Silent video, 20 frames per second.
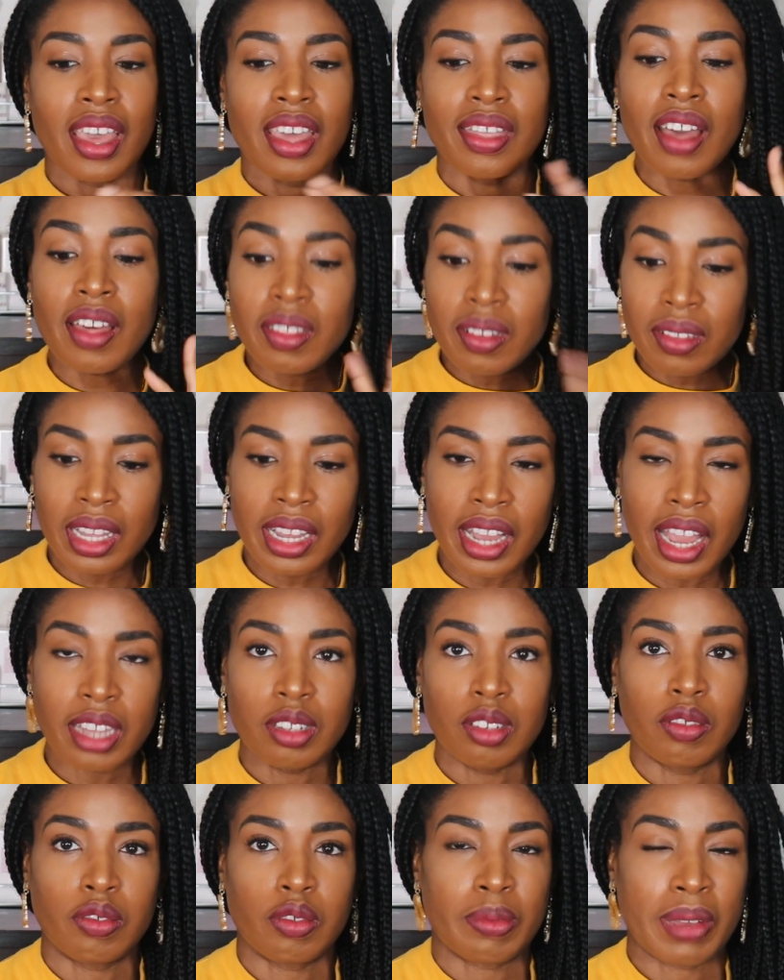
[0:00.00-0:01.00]
The other thing I
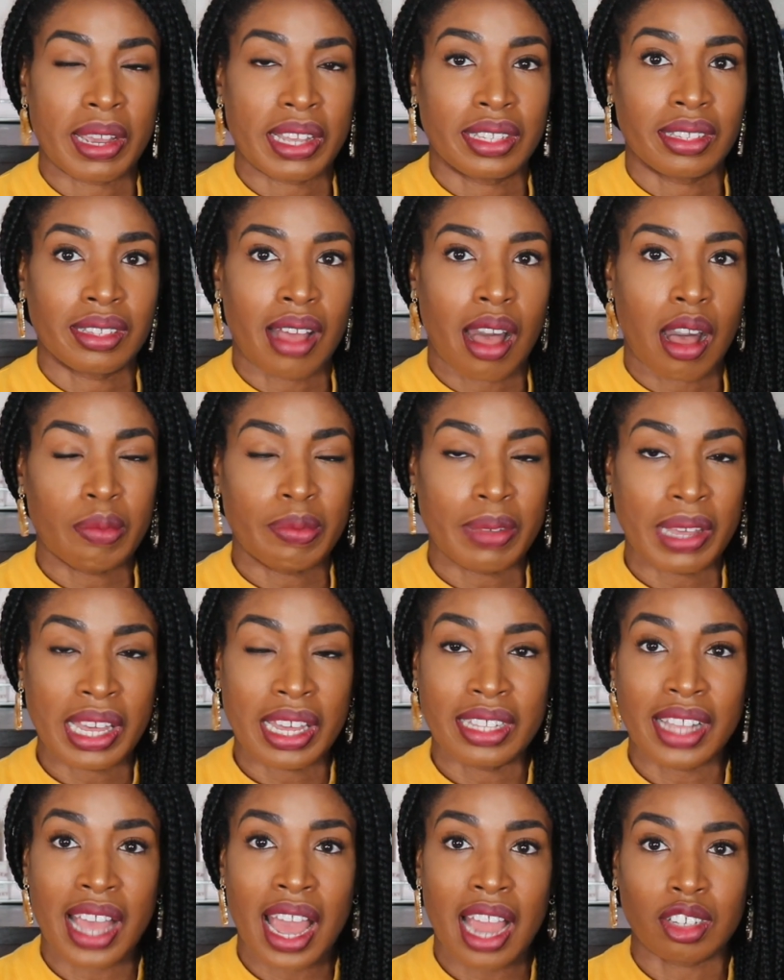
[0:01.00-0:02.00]
do for my scalp
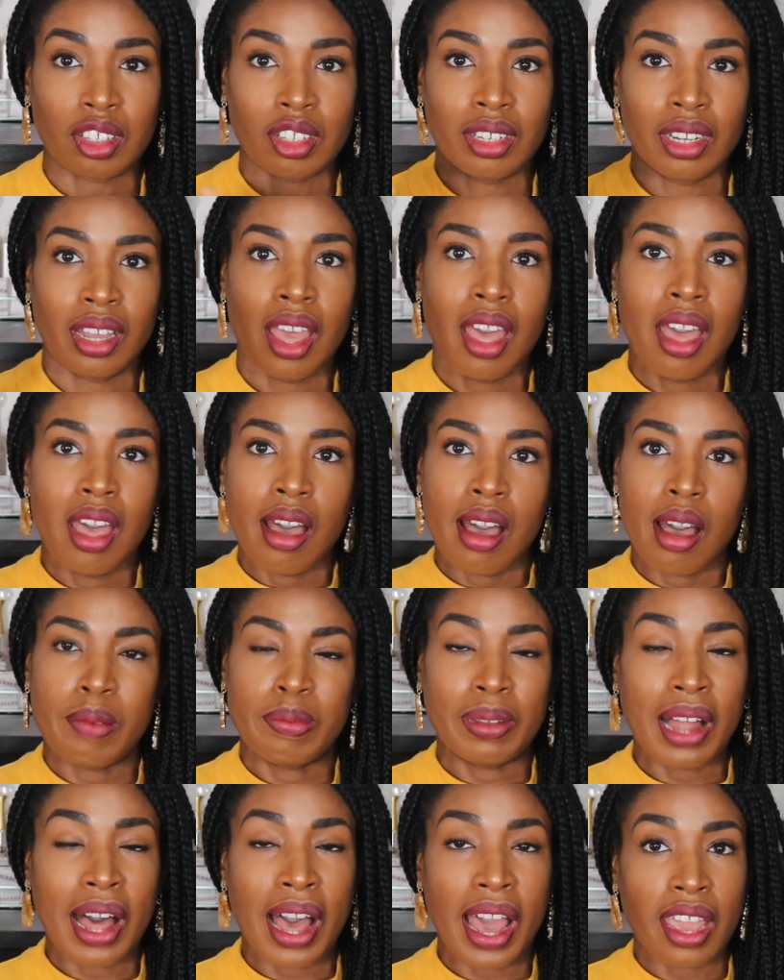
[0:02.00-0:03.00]
is actually
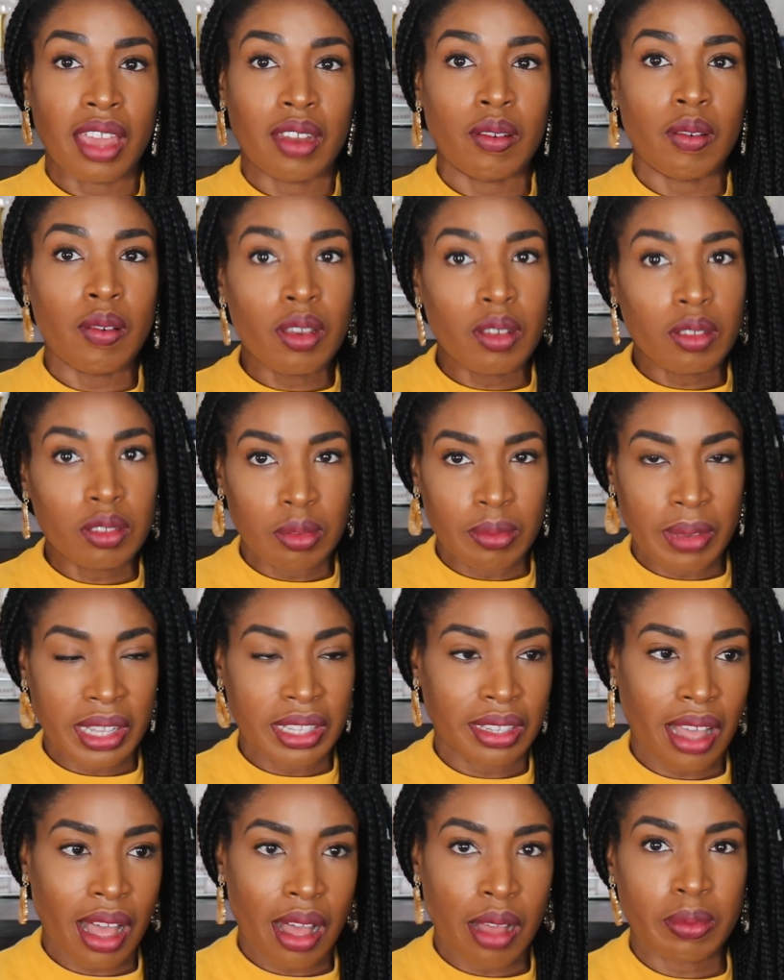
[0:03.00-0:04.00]
apply an oil to my
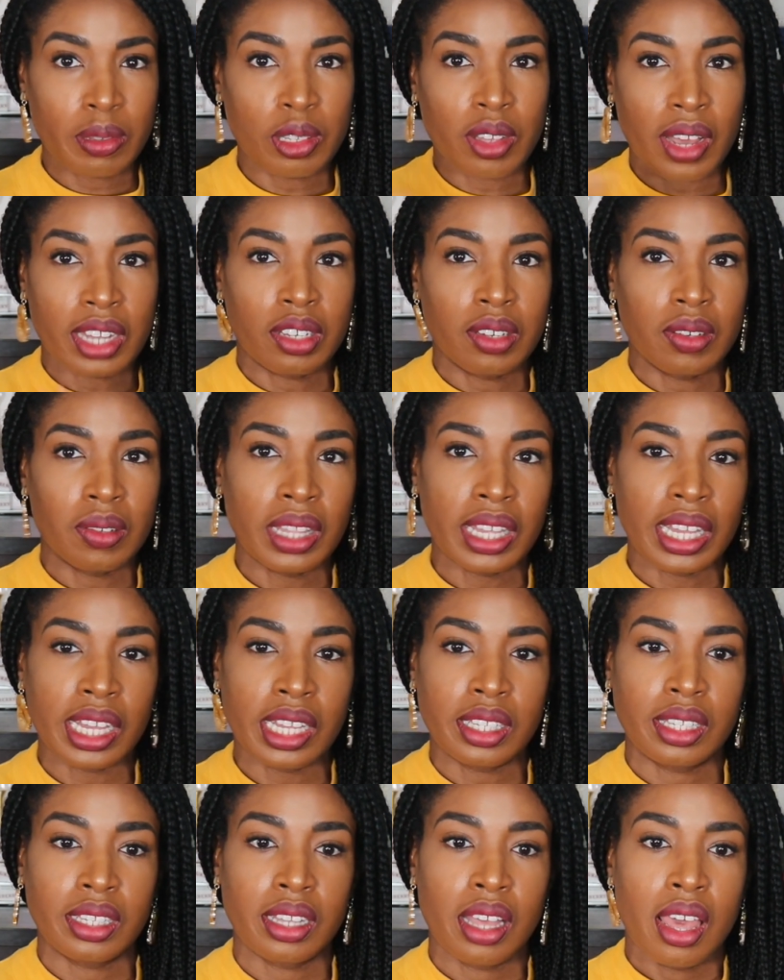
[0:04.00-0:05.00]
scalp. So I do
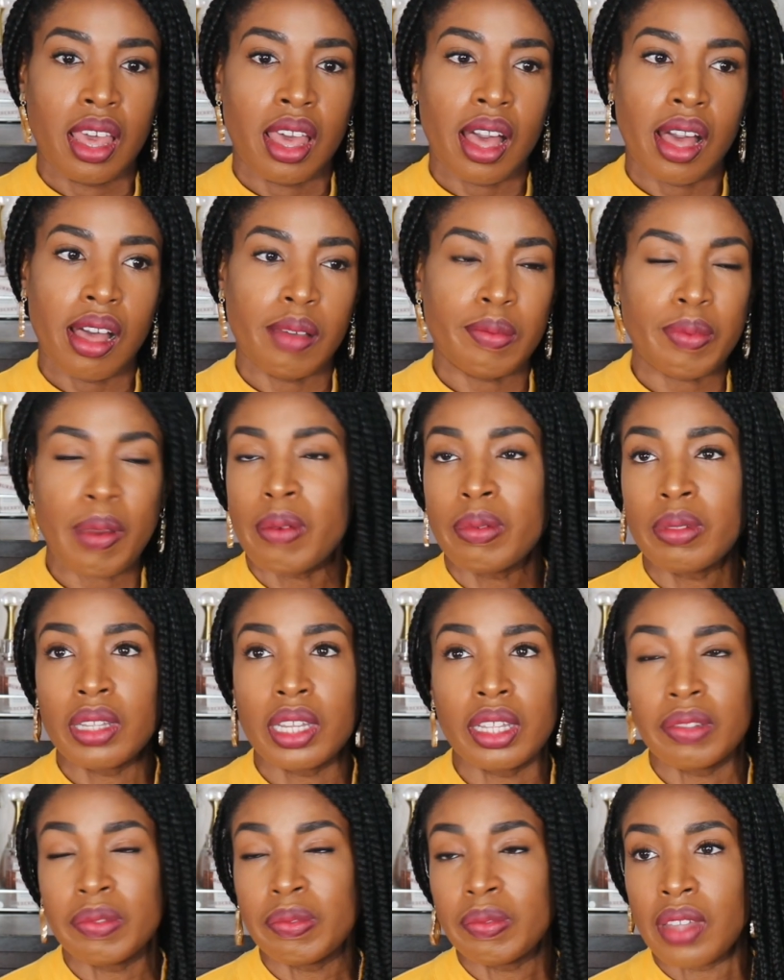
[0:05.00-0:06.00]
this
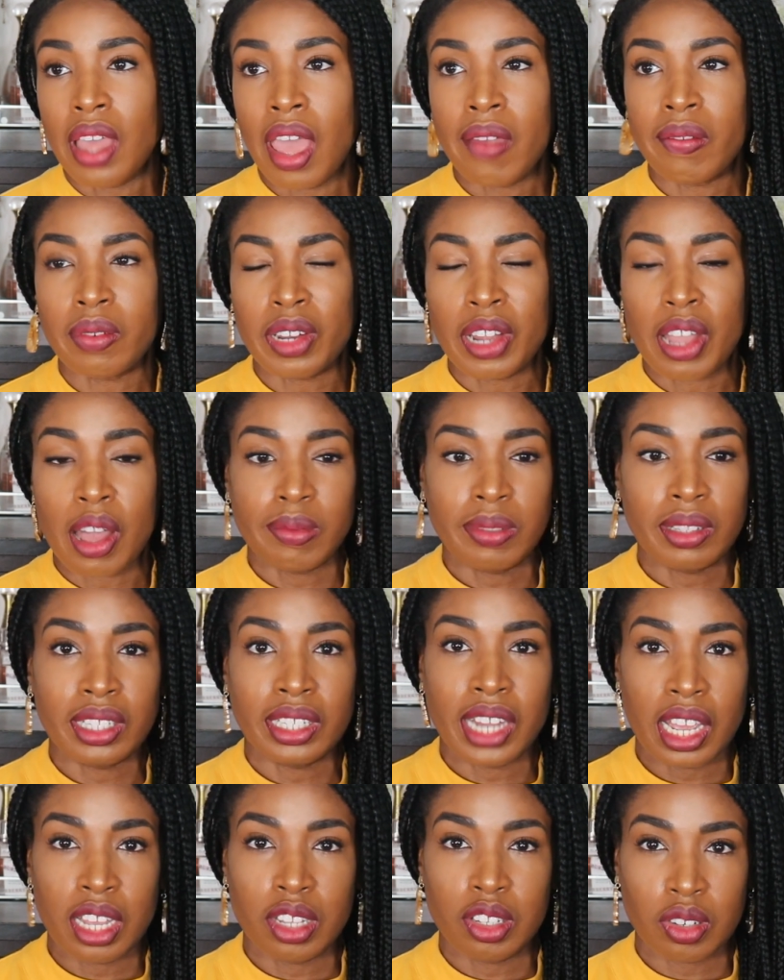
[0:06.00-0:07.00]
probably every couple of
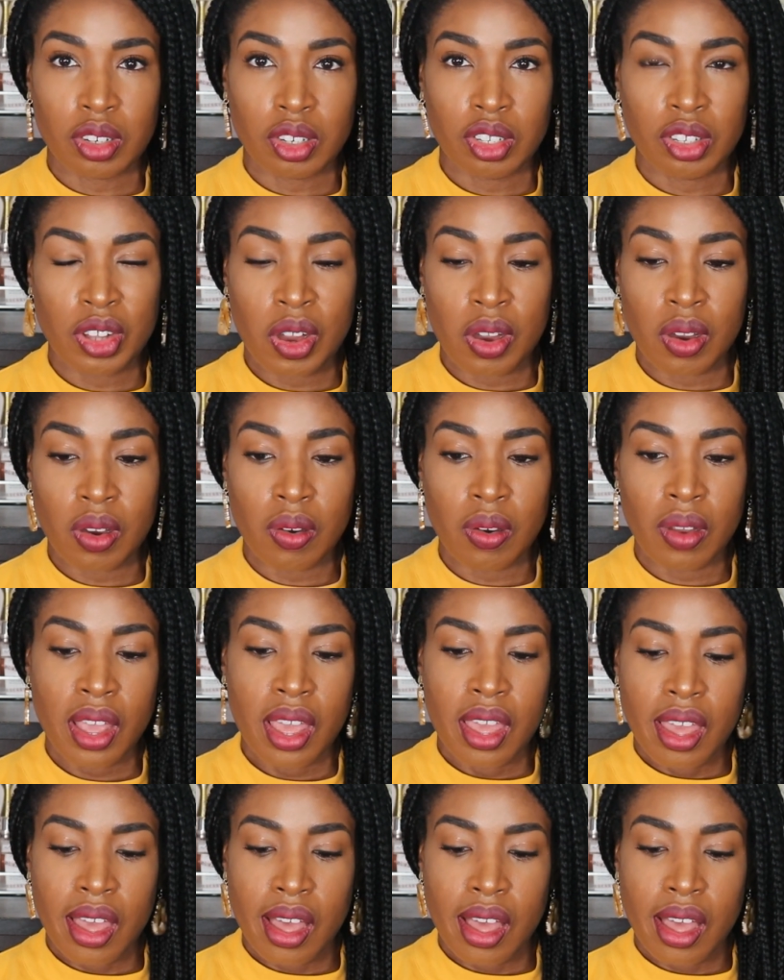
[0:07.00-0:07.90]
days or so.